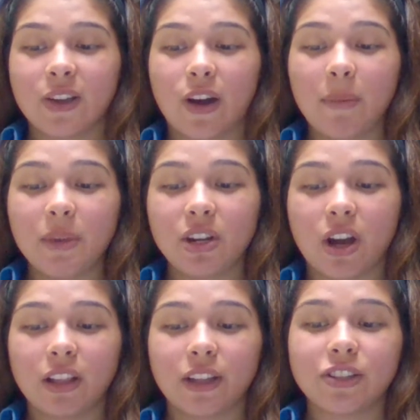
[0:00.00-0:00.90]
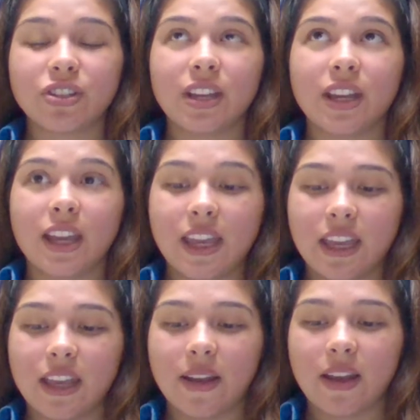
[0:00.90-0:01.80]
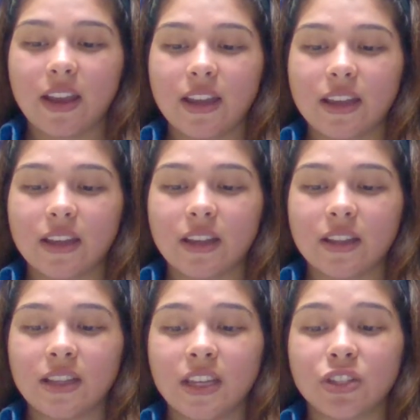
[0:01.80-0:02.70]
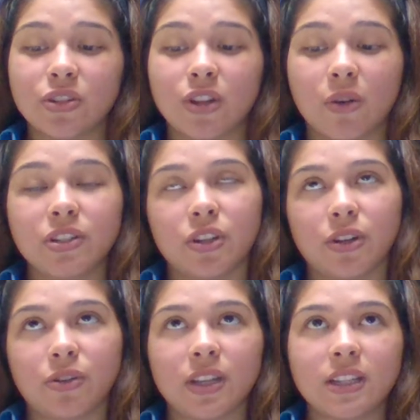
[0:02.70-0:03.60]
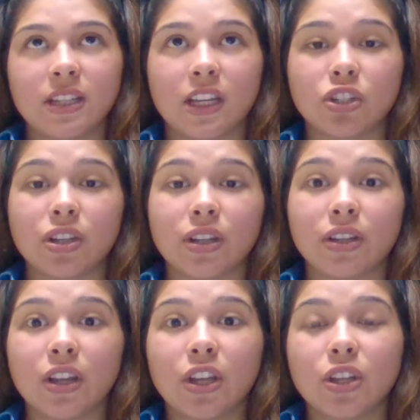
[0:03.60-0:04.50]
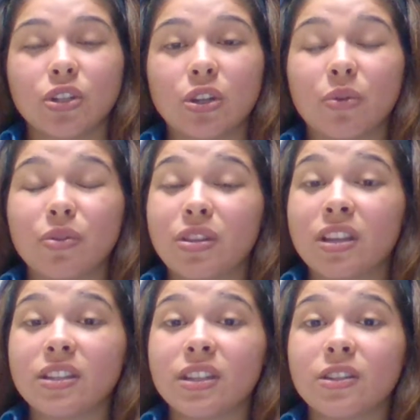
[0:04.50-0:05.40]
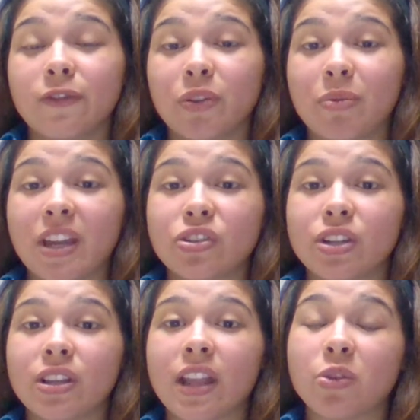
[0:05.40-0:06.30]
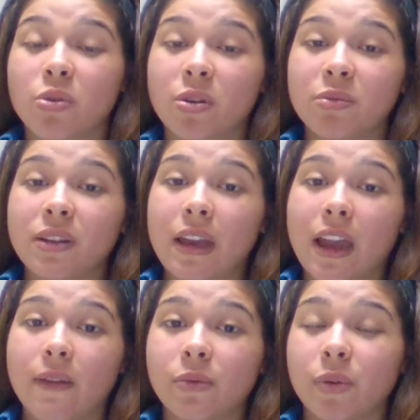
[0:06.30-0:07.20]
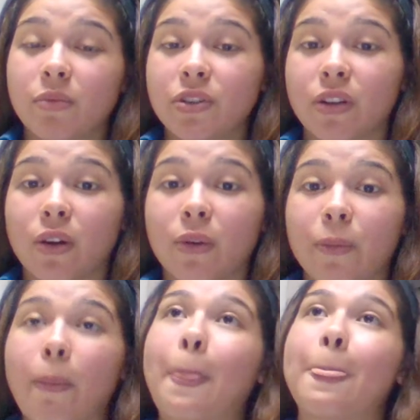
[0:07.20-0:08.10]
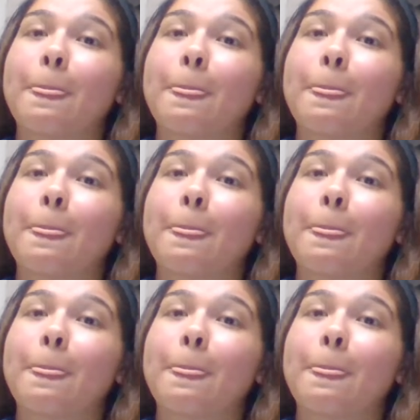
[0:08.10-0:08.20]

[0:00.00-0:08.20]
Common knowledge needs no internal citation, so this is information that normally everyone would know,